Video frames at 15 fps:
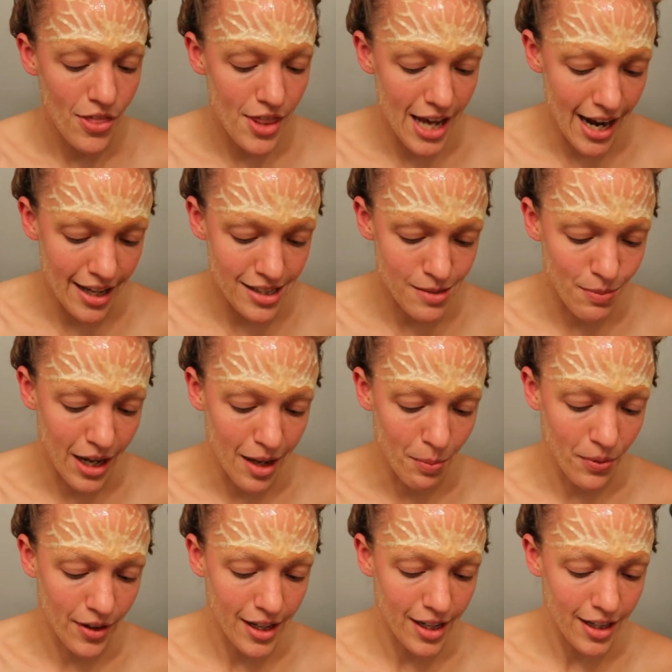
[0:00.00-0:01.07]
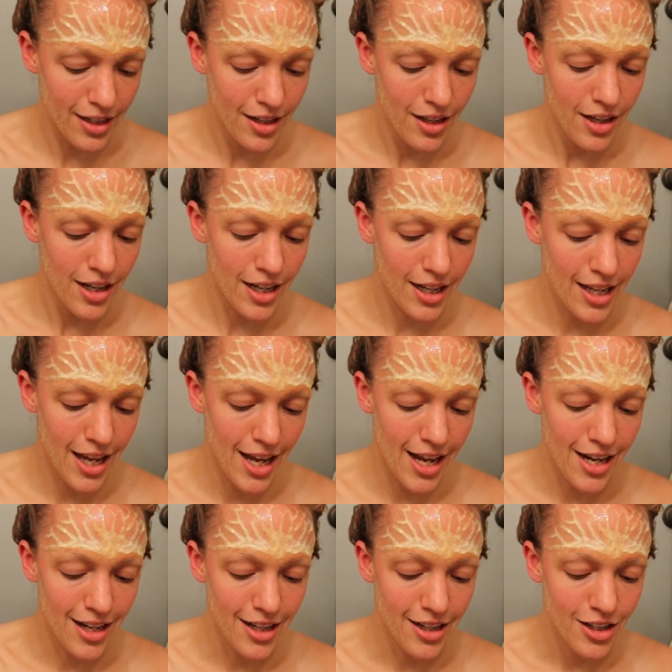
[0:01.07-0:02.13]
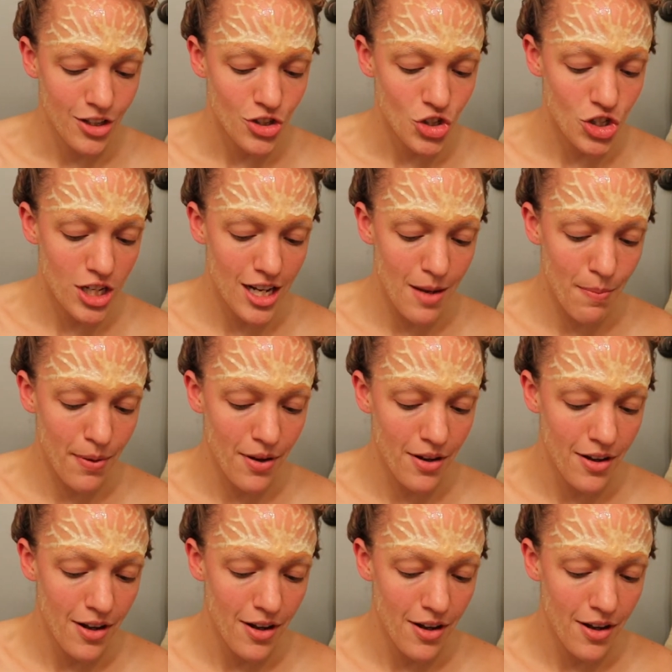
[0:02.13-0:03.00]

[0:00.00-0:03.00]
That's my plan. Again, cheap